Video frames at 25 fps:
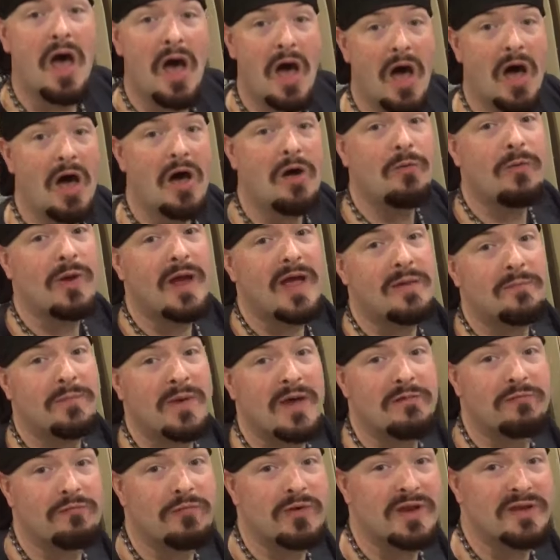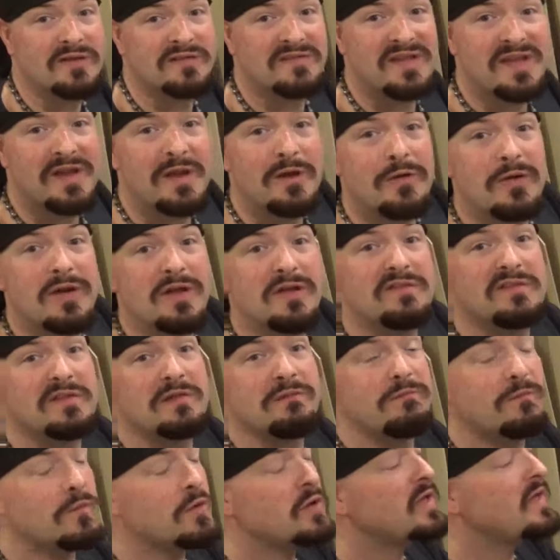Alright my friends, here is the
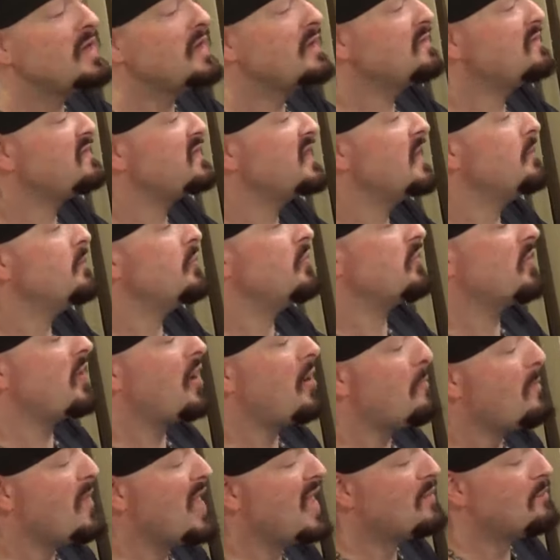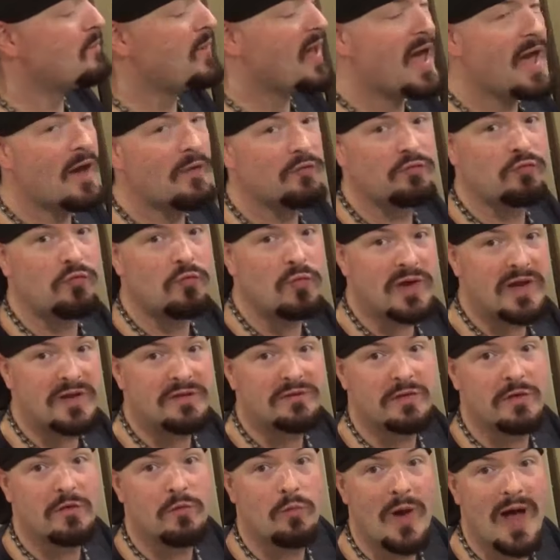fully assembled Mecpow
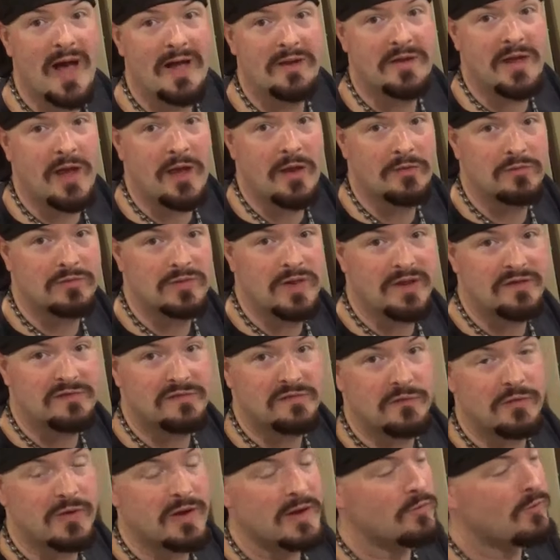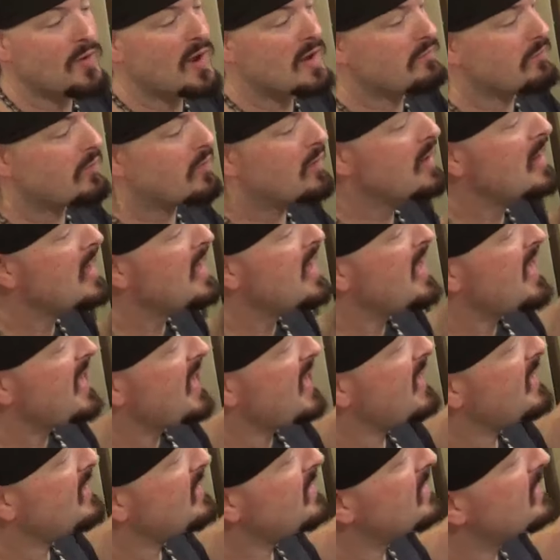22 white diode laser engraver
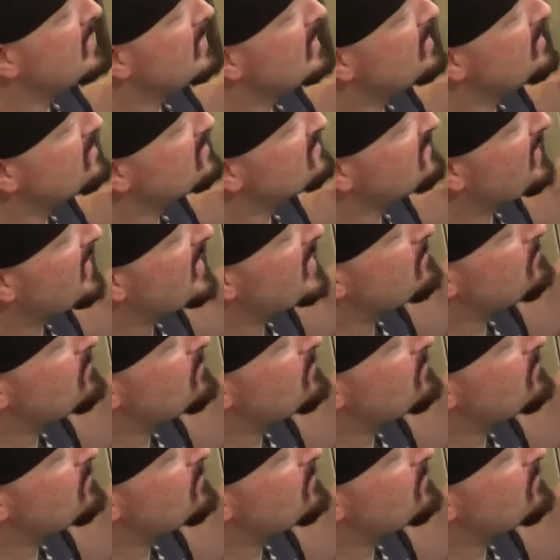and it is a